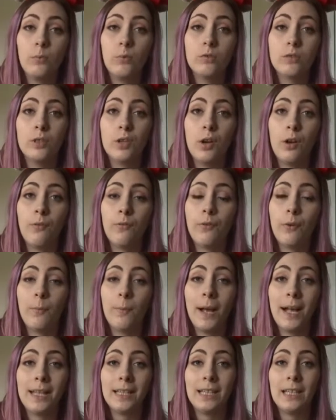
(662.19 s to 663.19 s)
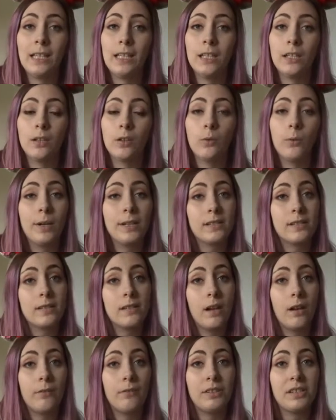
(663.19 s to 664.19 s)
water from any quick
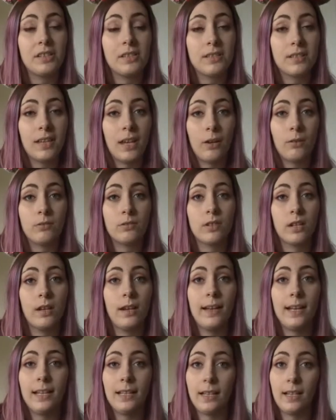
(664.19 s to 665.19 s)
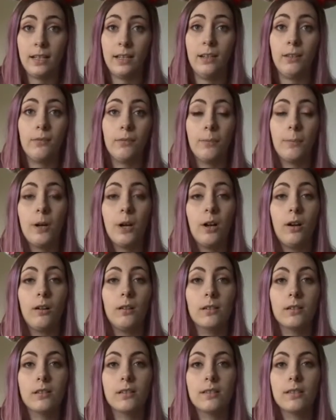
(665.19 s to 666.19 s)
service counter in any of the
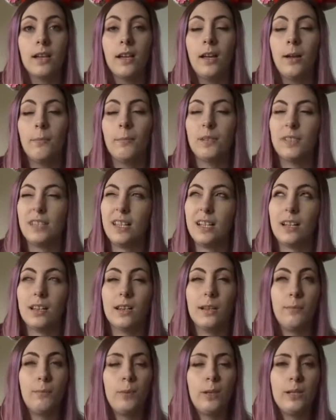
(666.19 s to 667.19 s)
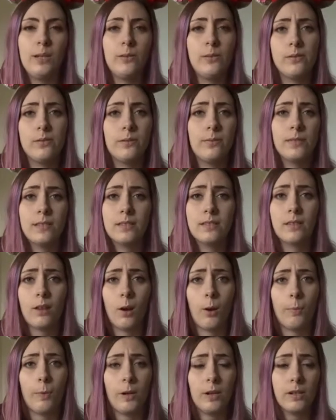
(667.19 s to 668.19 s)
parks. Particularly we used for
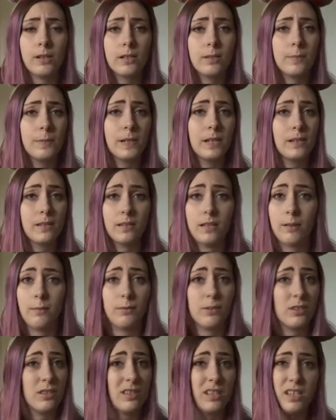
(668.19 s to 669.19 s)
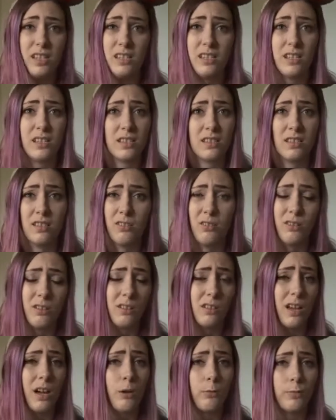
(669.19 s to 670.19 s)
Starbucks because they were just easiest and you
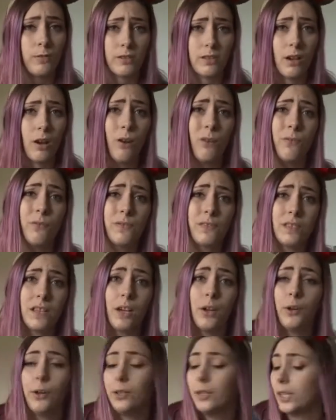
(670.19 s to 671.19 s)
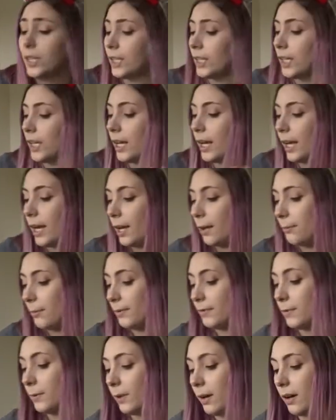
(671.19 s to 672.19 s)
could help yourself, so um,
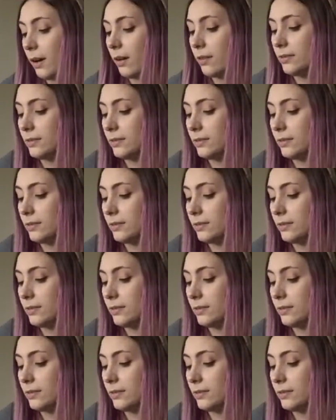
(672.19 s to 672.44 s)
if you are